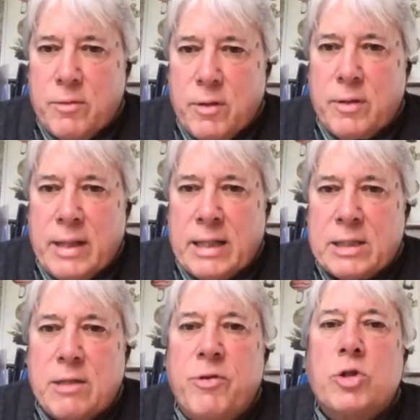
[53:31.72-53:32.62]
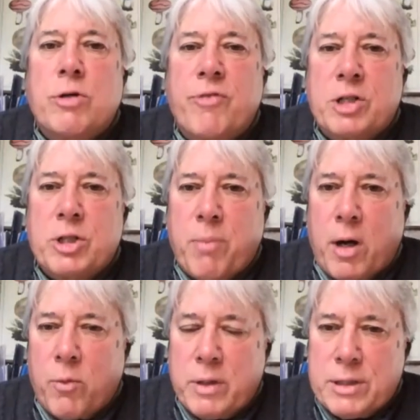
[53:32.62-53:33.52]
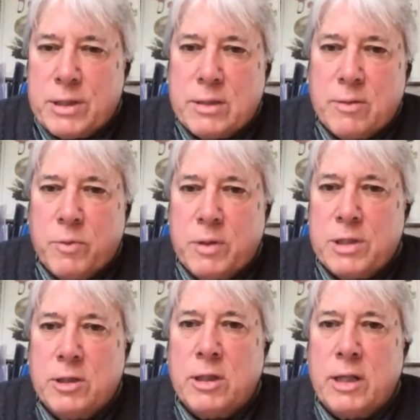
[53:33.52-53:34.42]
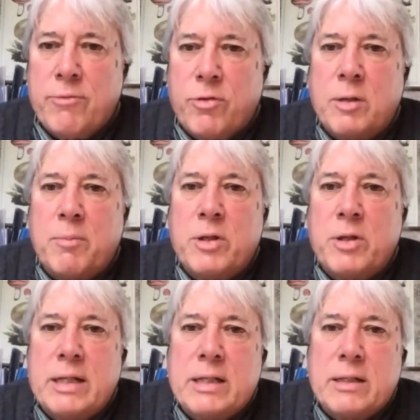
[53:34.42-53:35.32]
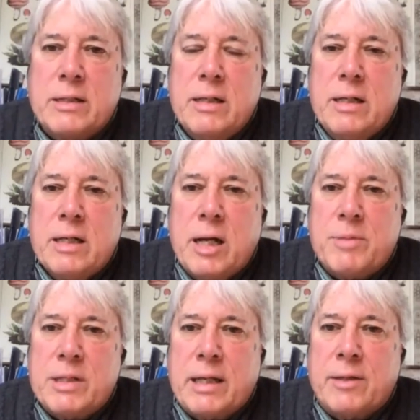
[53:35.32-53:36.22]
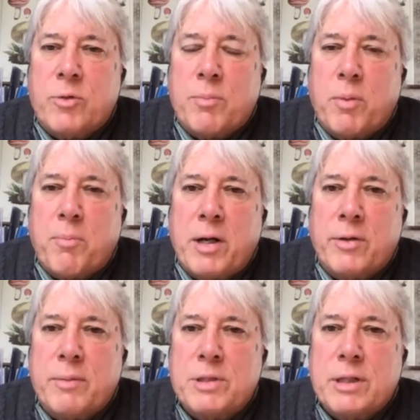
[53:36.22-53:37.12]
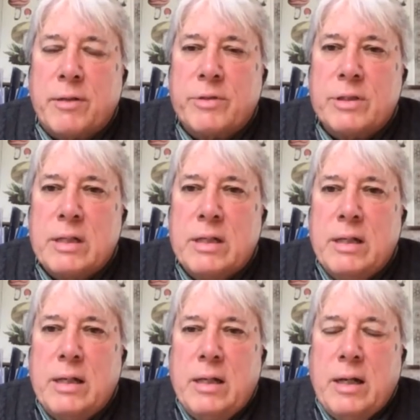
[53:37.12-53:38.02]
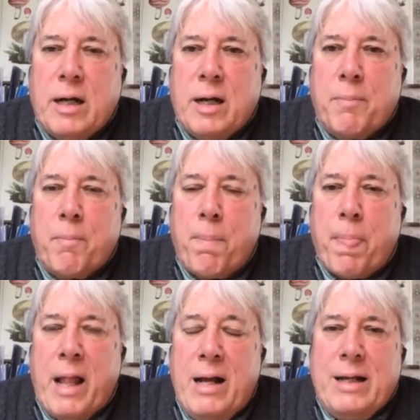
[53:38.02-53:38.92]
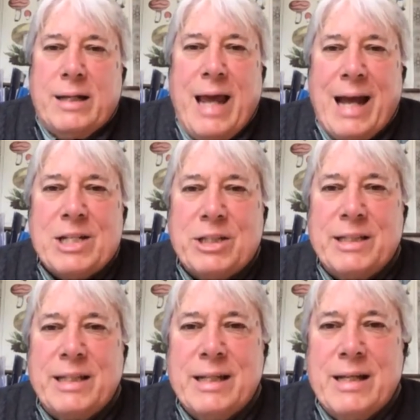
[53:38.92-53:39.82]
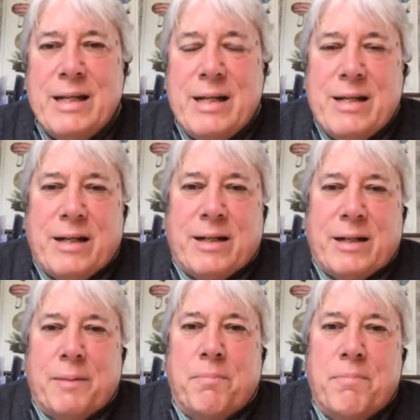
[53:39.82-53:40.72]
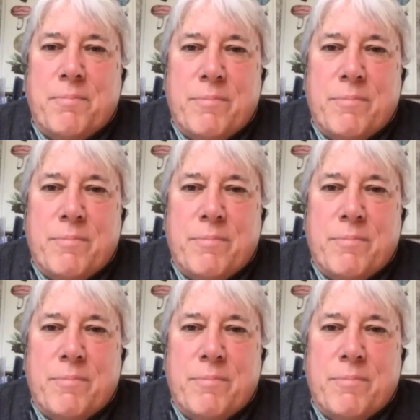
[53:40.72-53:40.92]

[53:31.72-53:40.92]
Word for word: and that's the future fiction part. What does what does it look like for a community to come together and prepare themselves? Um, and actually, um,